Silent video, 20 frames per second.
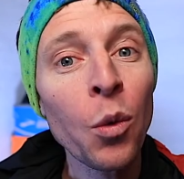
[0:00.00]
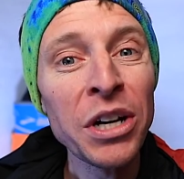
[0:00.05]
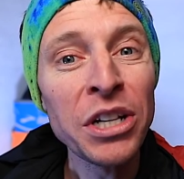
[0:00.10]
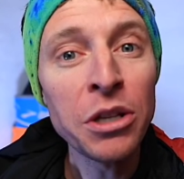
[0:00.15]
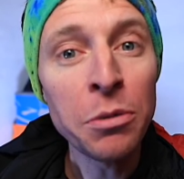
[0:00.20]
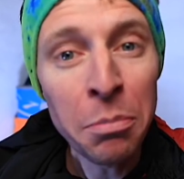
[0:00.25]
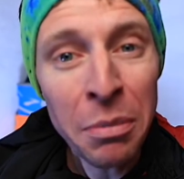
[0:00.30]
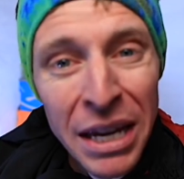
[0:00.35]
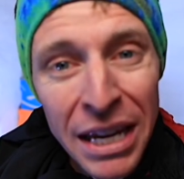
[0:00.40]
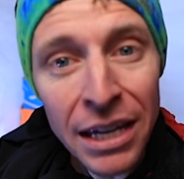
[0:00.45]

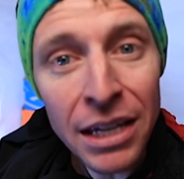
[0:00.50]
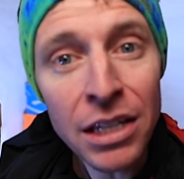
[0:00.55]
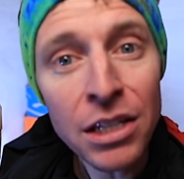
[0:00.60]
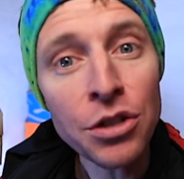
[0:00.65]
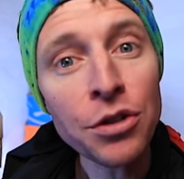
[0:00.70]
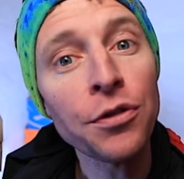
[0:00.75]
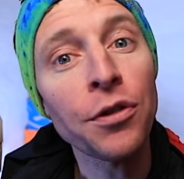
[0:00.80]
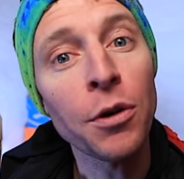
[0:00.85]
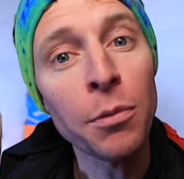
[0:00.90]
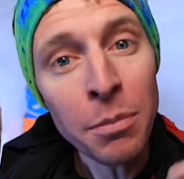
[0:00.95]
which
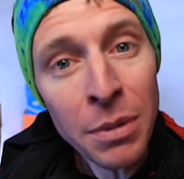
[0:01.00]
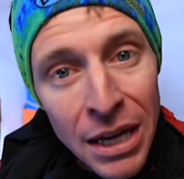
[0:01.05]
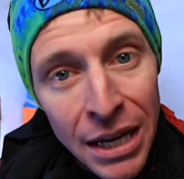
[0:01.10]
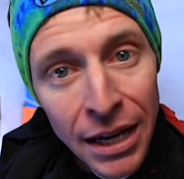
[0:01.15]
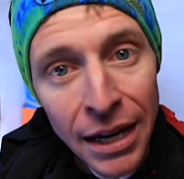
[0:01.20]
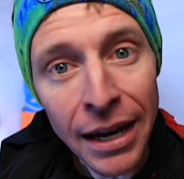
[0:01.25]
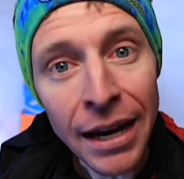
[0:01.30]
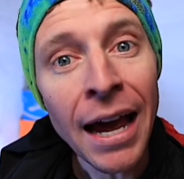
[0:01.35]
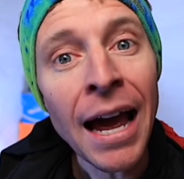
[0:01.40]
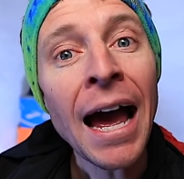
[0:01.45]
means for
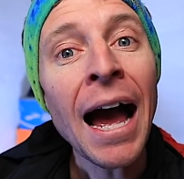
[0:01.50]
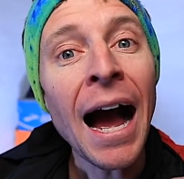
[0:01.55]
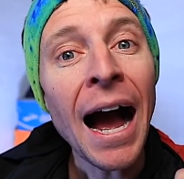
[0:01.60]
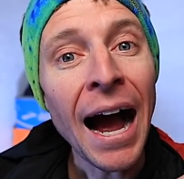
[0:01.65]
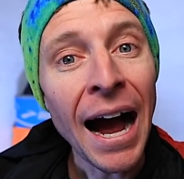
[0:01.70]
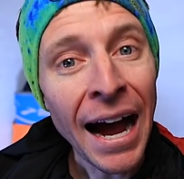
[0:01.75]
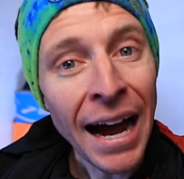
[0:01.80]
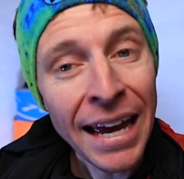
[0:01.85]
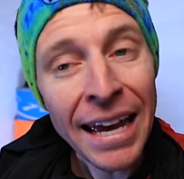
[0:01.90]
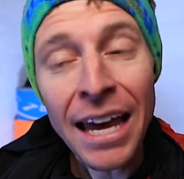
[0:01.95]
me,
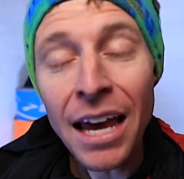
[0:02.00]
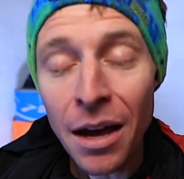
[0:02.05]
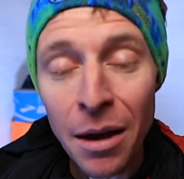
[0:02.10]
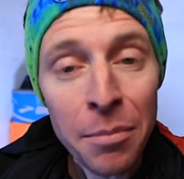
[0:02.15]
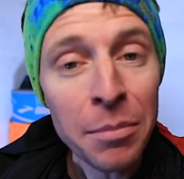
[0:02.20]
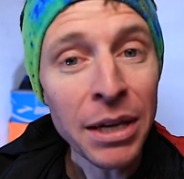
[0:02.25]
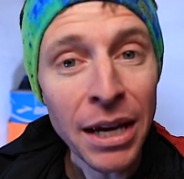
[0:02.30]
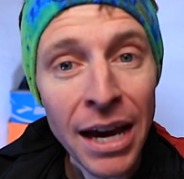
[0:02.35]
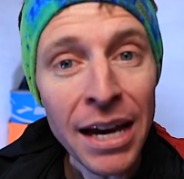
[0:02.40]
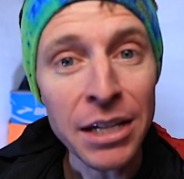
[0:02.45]
I
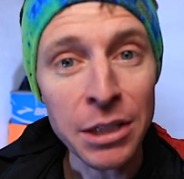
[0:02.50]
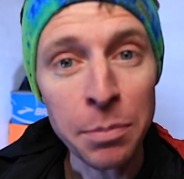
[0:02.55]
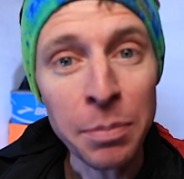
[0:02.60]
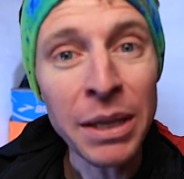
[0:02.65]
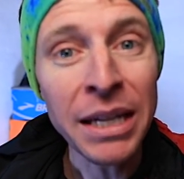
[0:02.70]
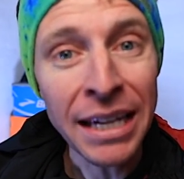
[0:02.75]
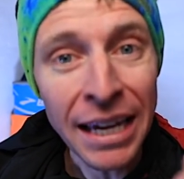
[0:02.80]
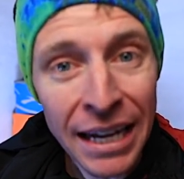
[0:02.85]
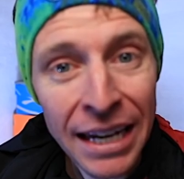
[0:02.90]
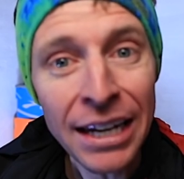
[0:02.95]
am, yes,
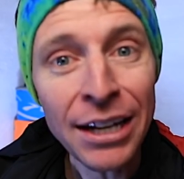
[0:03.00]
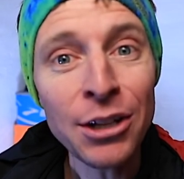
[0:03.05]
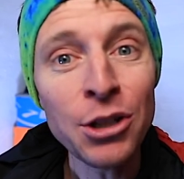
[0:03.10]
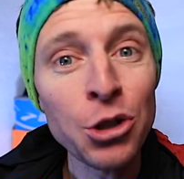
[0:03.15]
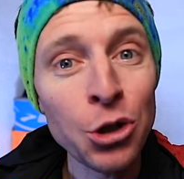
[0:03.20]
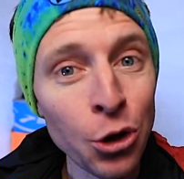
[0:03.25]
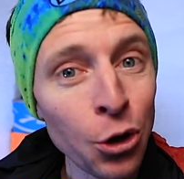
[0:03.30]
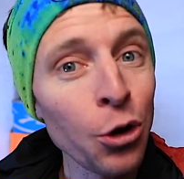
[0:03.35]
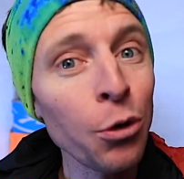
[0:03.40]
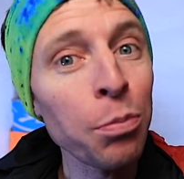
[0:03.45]
beginning
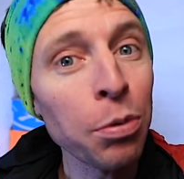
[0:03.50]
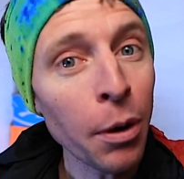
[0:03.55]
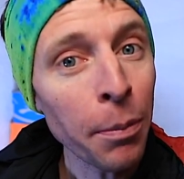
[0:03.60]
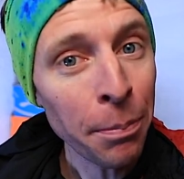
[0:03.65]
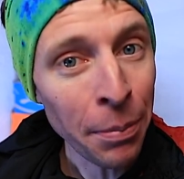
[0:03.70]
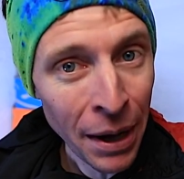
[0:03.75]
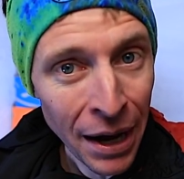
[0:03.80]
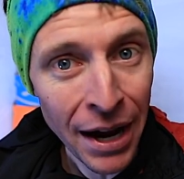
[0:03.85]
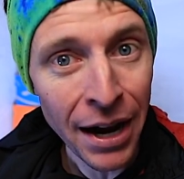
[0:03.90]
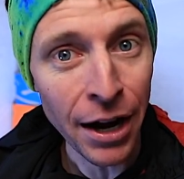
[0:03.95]
to
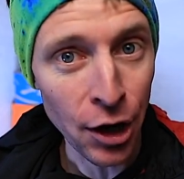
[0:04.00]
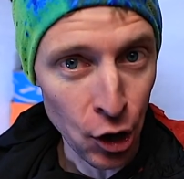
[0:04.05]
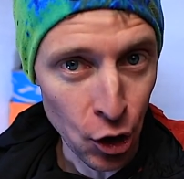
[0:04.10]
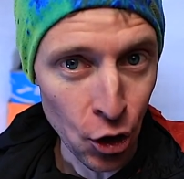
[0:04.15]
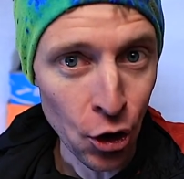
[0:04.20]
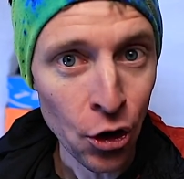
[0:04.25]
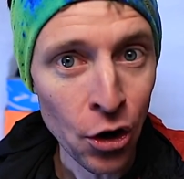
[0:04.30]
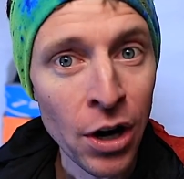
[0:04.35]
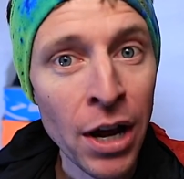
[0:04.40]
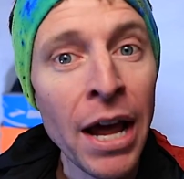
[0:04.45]

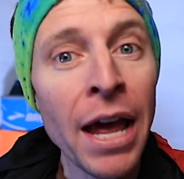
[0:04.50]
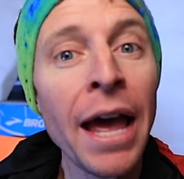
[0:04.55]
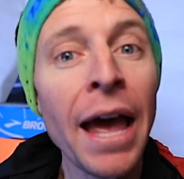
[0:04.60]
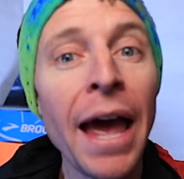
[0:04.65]
prepare